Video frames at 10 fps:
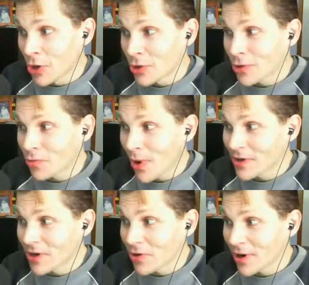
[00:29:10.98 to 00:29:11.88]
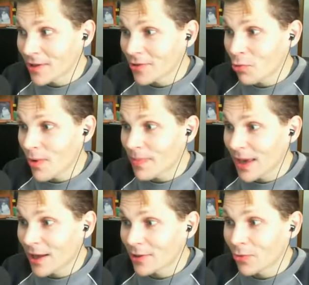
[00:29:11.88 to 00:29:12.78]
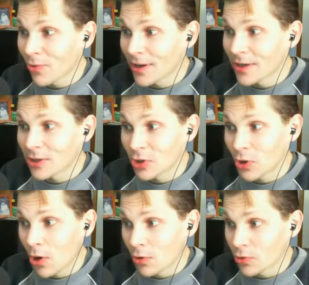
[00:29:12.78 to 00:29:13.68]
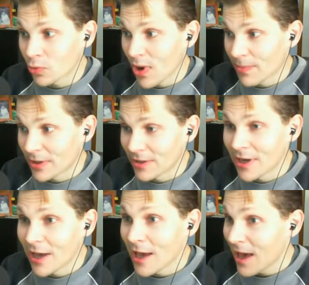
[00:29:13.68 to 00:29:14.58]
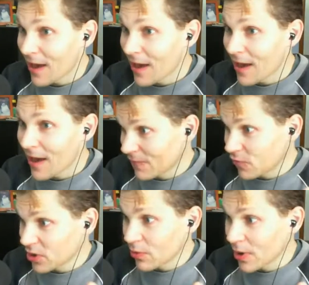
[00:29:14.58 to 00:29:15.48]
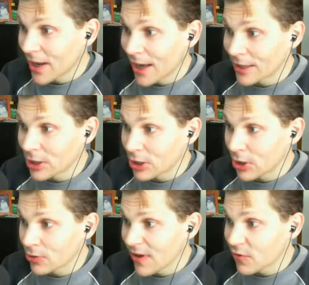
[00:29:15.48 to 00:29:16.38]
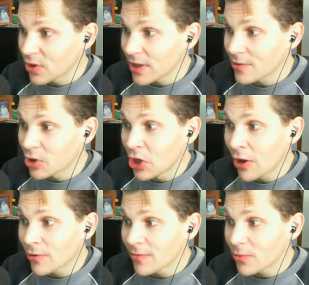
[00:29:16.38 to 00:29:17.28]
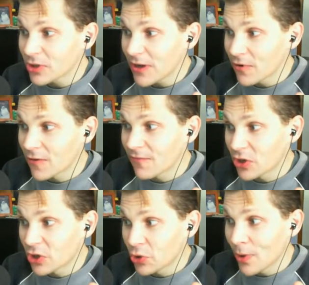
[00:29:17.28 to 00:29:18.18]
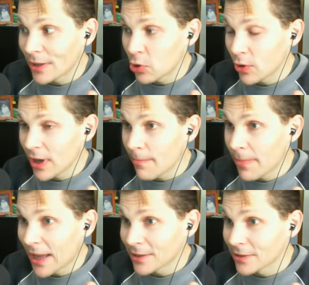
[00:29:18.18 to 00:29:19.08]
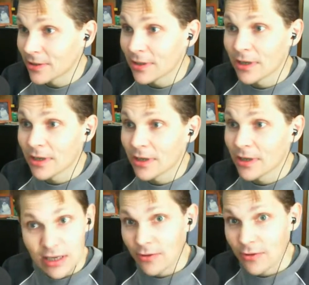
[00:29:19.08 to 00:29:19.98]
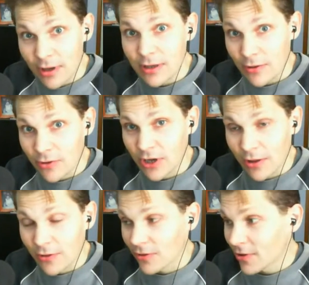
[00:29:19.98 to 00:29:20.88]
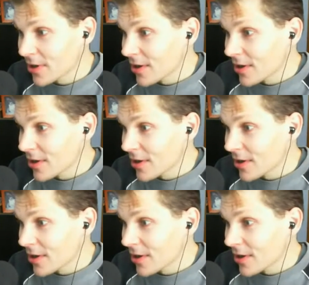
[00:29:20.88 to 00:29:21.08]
use wasting creds ripping out the one in your old weapon. Having that plus 41 at the low level is a noticeable difference for you and your companion. Yes, yes it is.